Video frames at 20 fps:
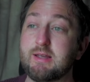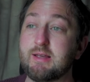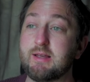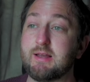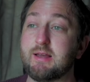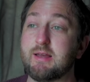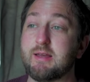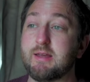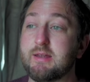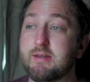
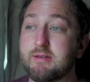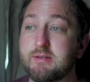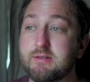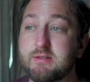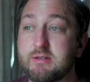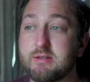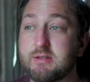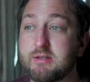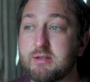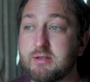and
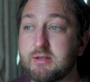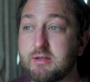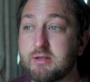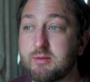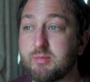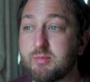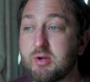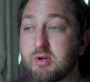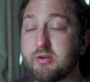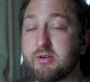
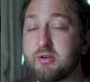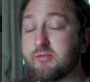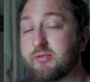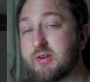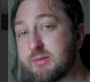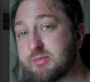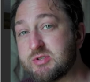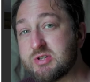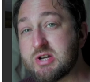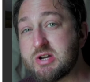but on the
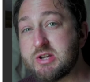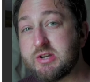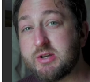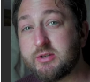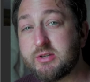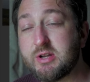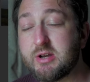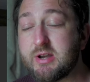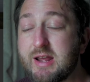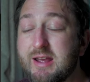flip side, I
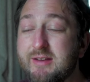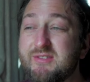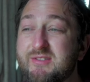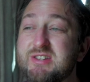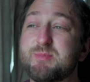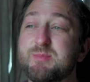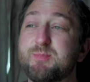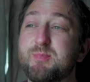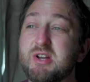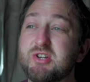don't have
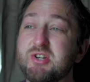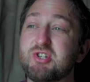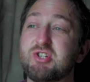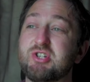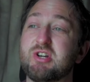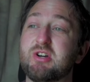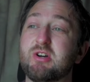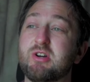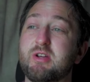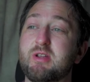as much
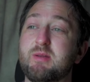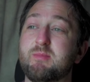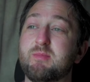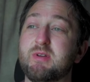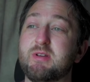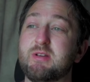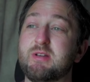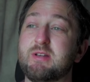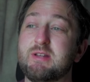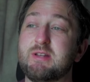time
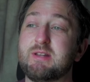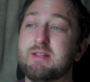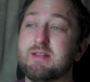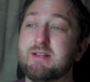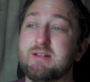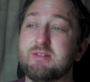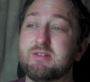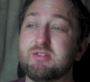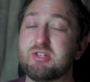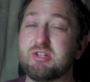
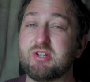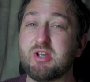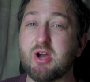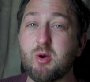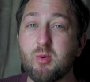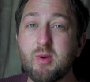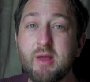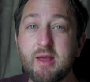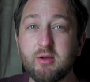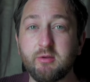to go
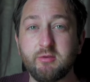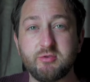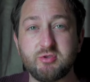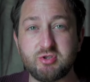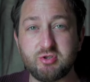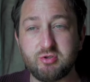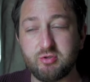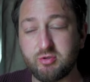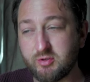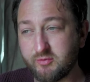out,
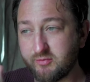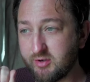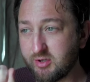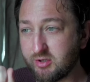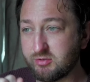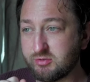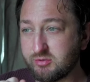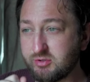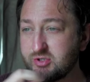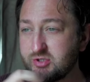do the
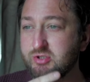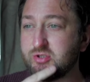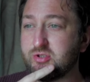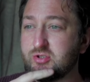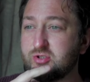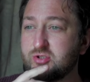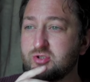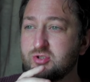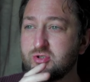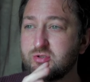vlogs,
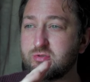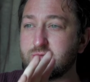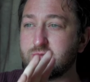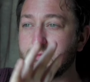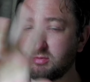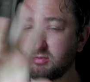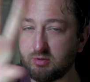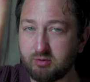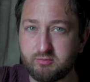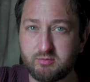do
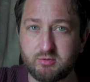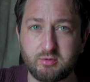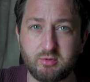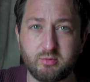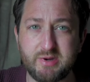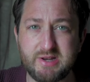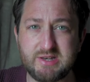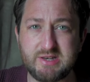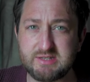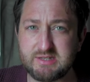the Raw
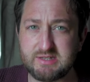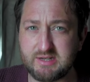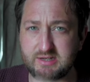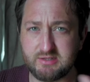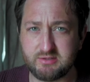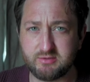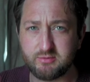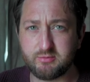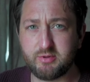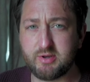Wednesdays,
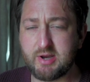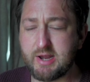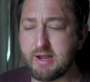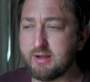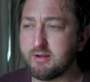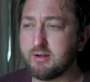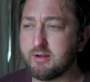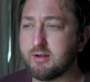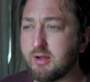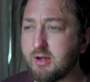all that.
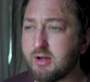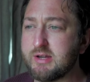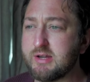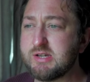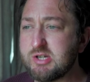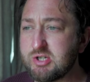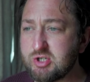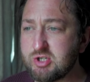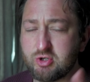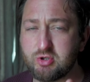I
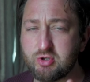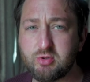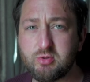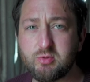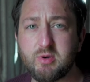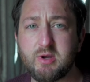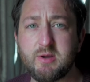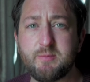did do